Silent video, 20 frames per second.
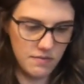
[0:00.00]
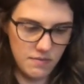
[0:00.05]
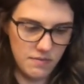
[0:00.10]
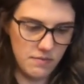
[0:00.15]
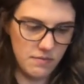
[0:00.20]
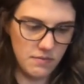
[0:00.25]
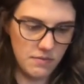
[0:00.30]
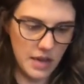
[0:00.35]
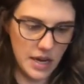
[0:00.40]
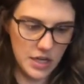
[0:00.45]

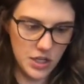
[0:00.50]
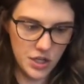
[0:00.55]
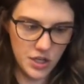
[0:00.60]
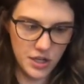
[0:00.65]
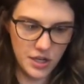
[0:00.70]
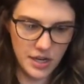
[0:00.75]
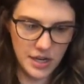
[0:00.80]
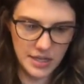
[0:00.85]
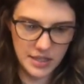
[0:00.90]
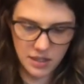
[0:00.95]
Make sure you
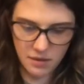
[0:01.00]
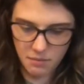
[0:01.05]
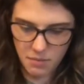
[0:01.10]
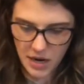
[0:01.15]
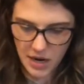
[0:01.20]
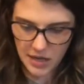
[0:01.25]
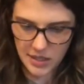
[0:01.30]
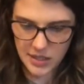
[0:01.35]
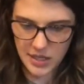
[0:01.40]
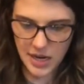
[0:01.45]
get some
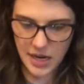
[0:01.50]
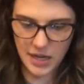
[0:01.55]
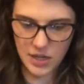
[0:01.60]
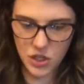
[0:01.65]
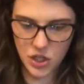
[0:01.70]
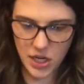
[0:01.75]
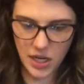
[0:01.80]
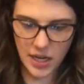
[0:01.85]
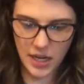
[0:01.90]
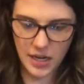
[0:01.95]
pasta and
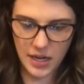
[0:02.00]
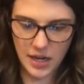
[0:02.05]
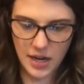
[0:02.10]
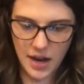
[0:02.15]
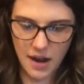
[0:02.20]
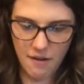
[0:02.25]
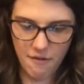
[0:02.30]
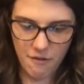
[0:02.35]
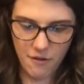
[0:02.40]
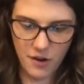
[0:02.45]
chicken in
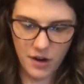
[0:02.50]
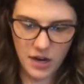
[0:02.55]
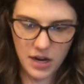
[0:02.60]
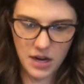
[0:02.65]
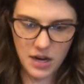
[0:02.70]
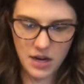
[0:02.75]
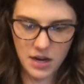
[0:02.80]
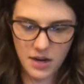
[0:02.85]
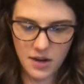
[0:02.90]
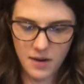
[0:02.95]
every
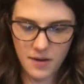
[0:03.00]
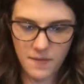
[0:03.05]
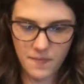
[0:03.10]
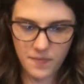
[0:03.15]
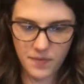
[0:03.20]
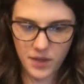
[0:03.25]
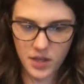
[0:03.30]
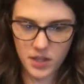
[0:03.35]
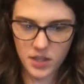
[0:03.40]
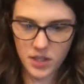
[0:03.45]

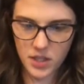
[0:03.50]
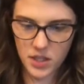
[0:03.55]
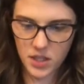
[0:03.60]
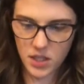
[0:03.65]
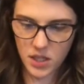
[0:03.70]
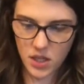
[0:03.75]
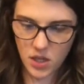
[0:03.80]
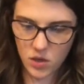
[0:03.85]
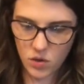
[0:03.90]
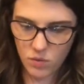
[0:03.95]

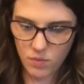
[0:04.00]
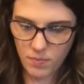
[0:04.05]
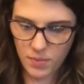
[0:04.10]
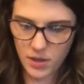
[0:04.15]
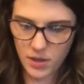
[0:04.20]
scoop.